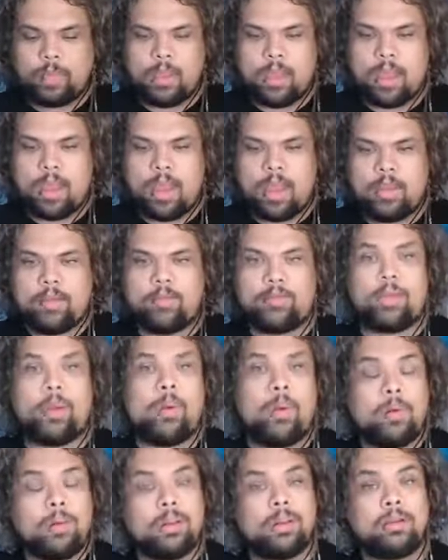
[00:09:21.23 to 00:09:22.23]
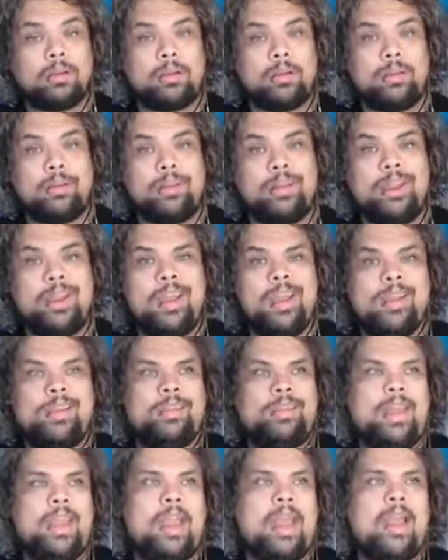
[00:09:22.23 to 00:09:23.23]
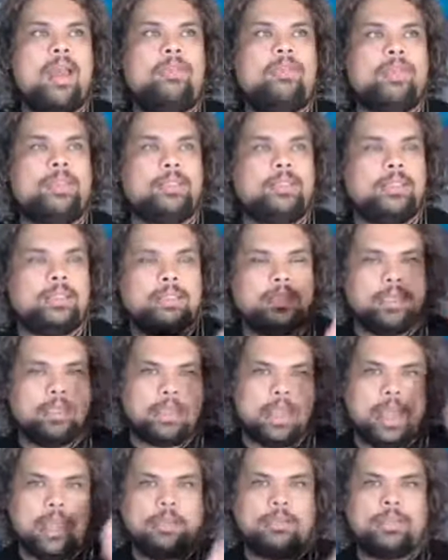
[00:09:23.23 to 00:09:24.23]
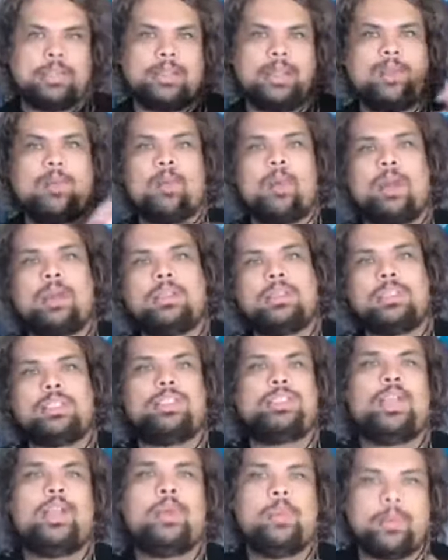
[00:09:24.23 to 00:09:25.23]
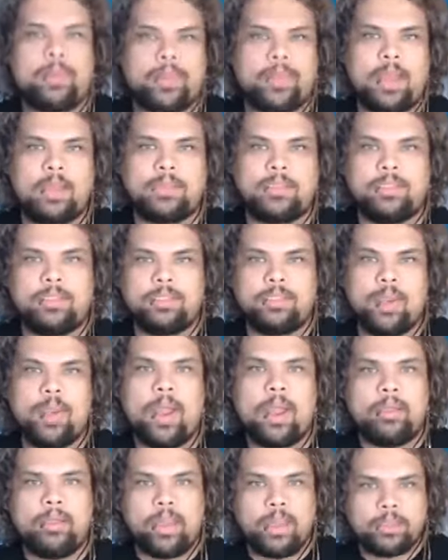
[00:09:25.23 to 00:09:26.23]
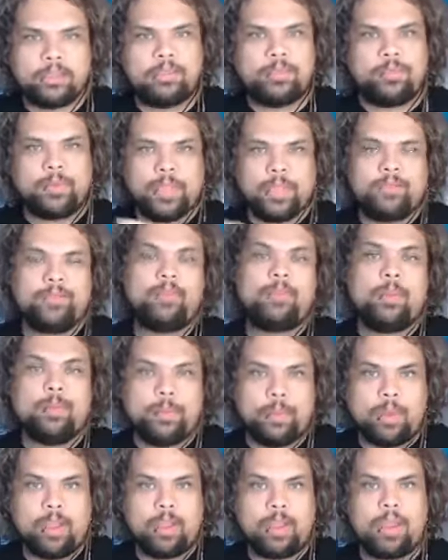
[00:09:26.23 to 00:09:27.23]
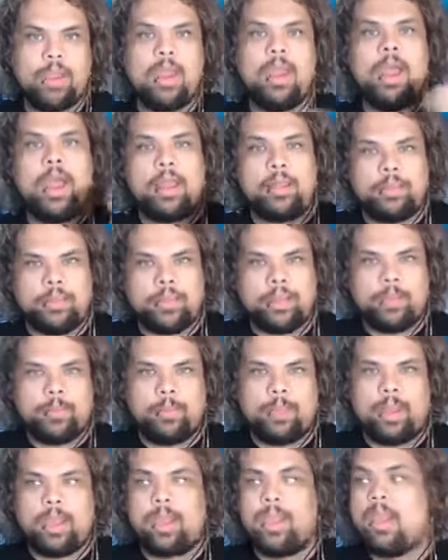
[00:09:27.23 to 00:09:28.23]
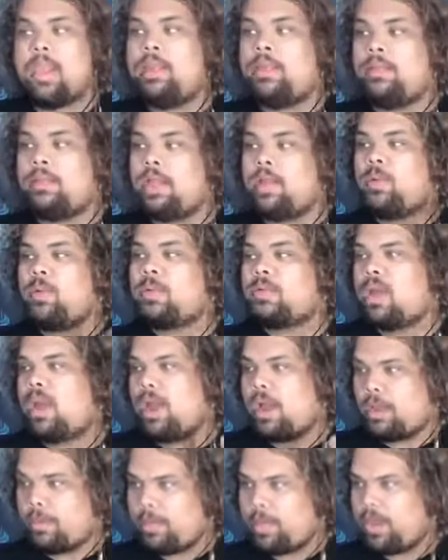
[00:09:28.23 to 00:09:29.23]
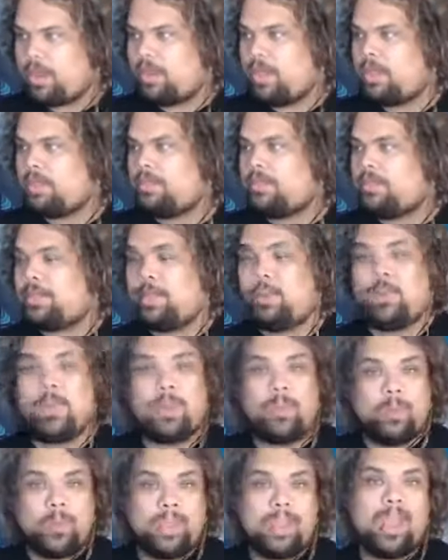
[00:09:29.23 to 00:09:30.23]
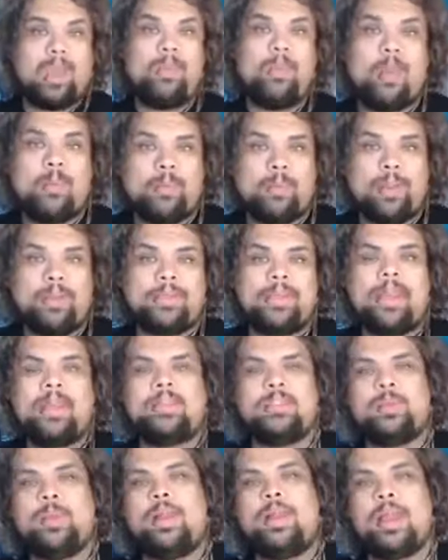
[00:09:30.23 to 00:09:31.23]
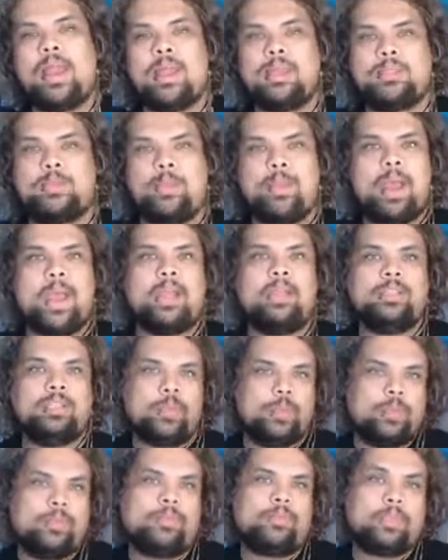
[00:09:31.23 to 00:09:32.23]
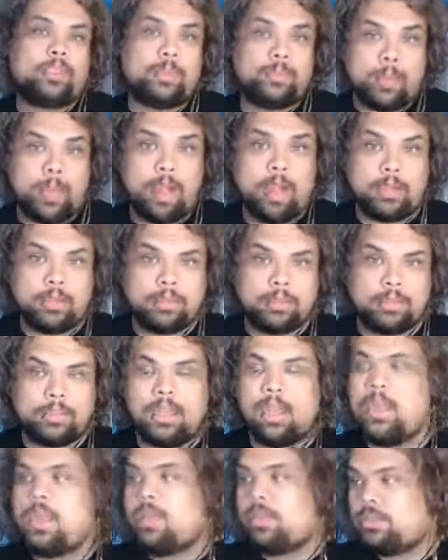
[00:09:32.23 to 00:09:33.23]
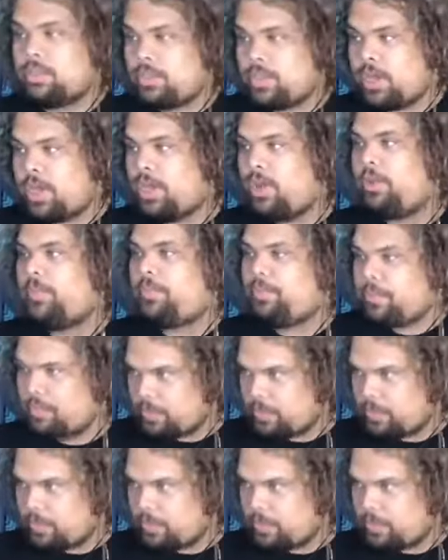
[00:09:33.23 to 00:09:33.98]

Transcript: of the oracle, they have this distinct energy they want to share with us. And so I like to read from the book a little bit, then we'll talk about it and see what we come up with, as well as my intuitive response. So,